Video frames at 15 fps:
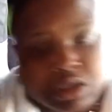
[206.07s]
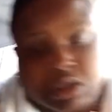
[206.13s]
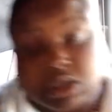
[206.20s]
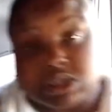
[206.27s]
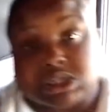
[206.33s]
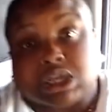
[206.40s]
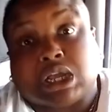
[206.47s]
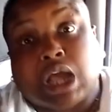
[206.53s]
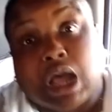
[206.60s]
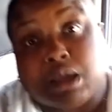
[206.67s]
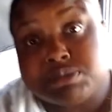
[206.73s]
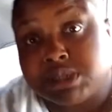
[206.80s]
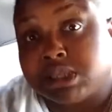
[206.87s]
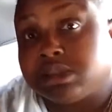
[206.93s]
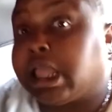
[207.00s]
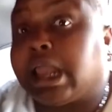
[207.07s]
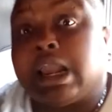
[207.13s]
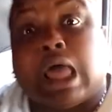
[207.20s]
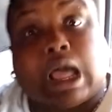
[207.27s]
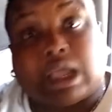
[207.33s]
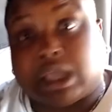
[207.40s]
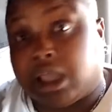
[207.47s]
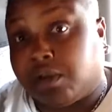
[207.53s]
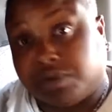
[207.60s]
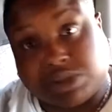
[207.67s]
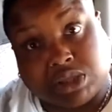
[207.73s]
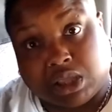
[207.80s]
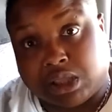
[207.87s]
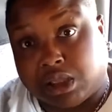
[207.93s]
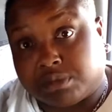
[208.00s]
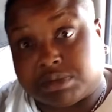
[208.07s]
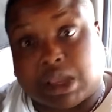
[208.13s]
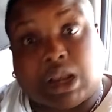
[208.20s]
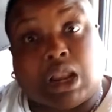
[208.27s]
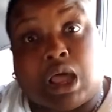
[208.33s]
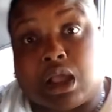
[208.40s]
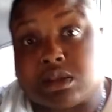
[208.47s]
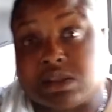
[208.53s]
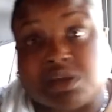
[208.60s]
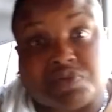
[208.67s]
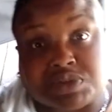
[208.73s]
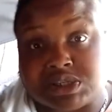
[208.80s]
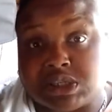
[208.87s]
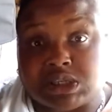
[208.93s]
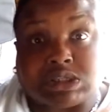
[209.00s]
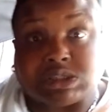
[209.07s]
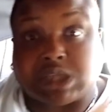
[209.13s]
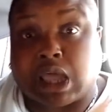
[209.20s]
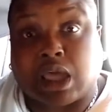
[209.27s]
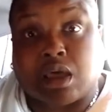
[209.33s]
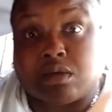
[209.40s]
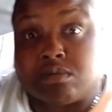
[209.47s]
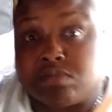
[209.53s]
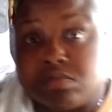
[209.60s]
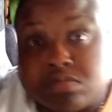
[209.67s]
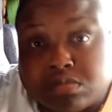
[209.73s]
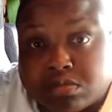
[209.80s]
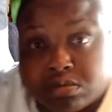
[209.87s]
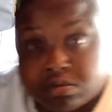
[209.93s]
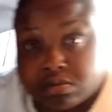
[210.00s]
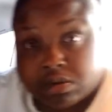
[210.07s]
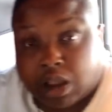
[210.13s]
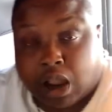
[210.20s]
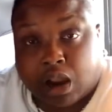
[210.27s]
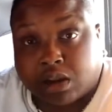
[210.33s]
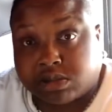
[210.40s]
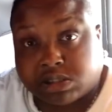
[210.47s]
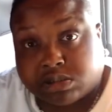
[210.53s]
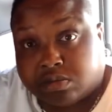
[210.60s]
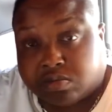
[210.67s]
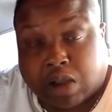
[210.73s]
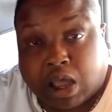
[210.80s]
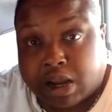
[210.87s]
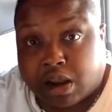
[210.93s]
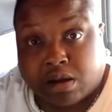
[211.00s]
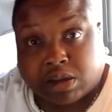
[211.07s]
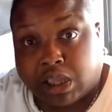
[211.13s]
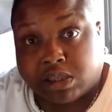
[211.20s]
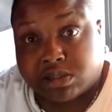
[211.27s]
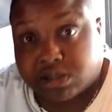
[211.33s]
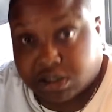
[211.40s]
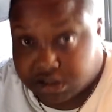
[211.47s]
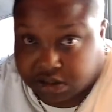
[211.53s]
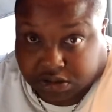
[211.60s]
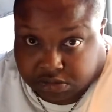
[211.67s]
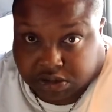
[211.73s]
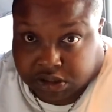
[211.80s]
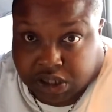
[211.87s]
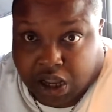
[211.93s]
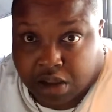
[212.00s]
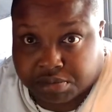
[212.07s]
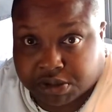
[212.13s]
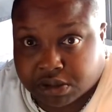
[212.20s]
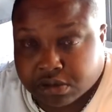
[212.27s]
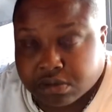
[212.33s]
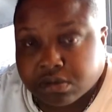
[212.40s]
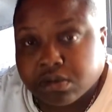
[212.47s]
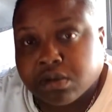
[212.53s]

Because in Compton, they lock everything up. They lock their facilities down. All right, it's the wrought iron gates because it's Compton.